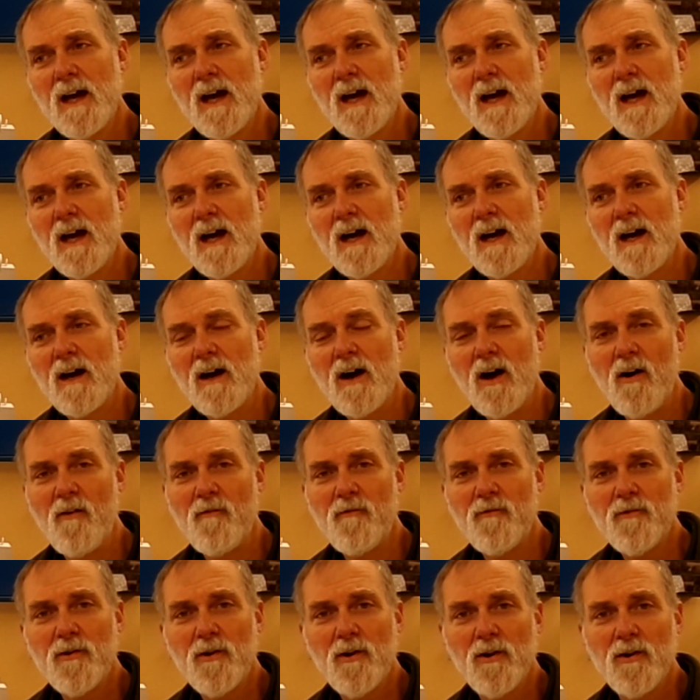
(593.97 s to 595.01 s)

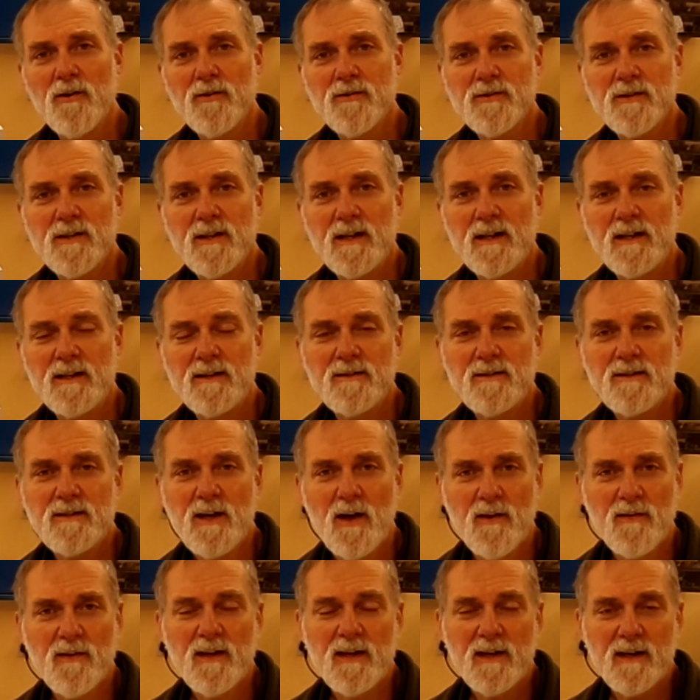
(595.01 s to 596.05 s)
I've got
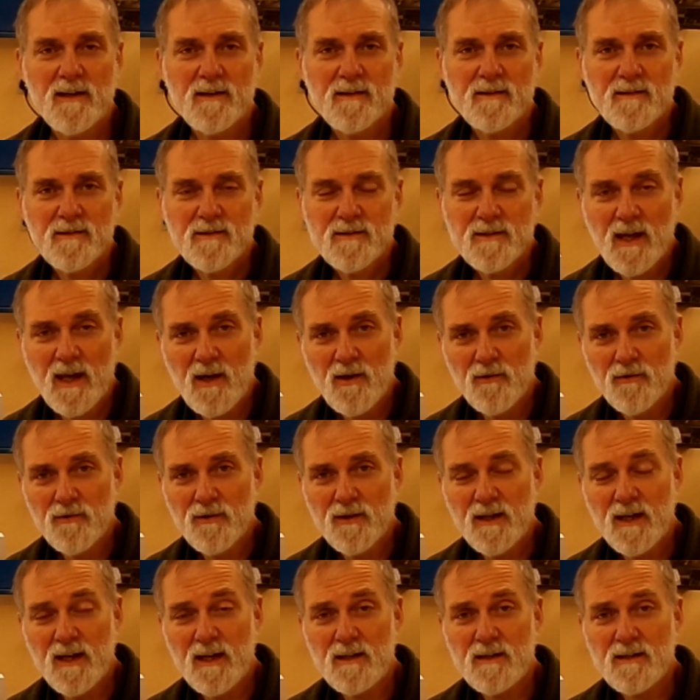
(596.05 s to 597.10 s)
another tail
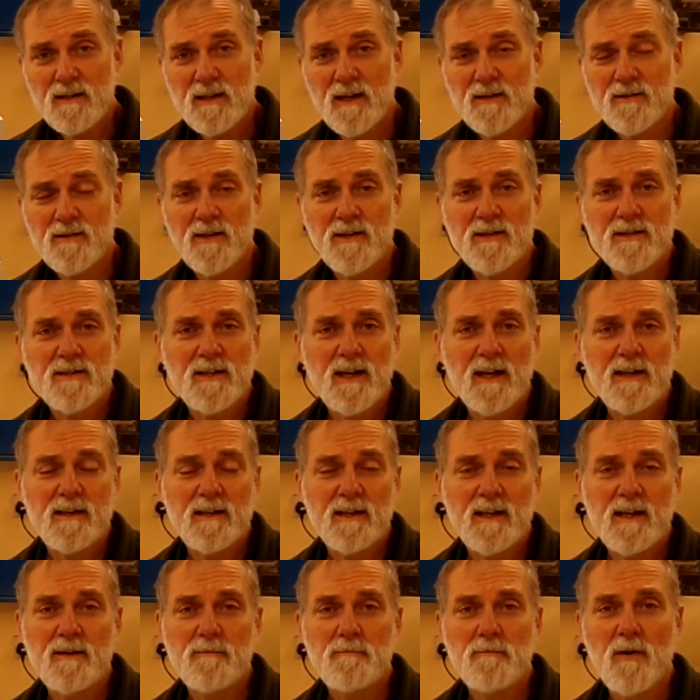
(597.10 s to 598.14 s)
kit, as I said
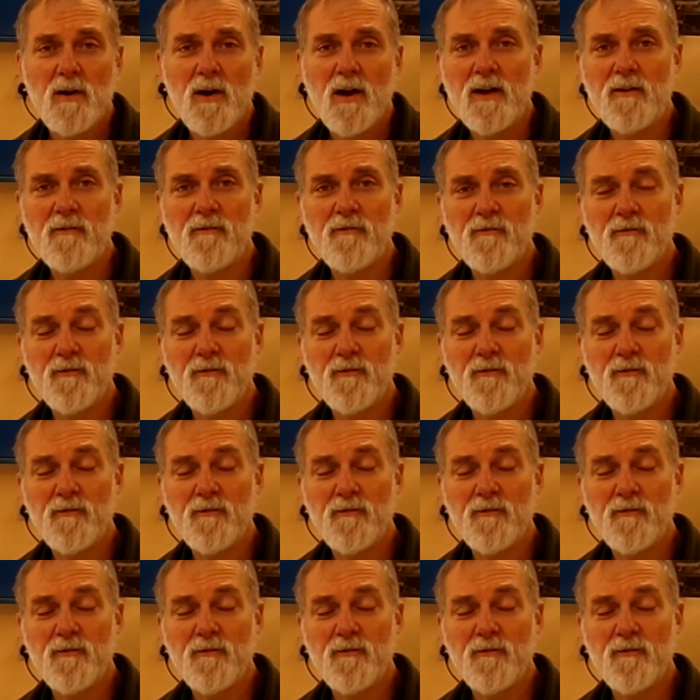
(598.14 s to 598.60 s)
in my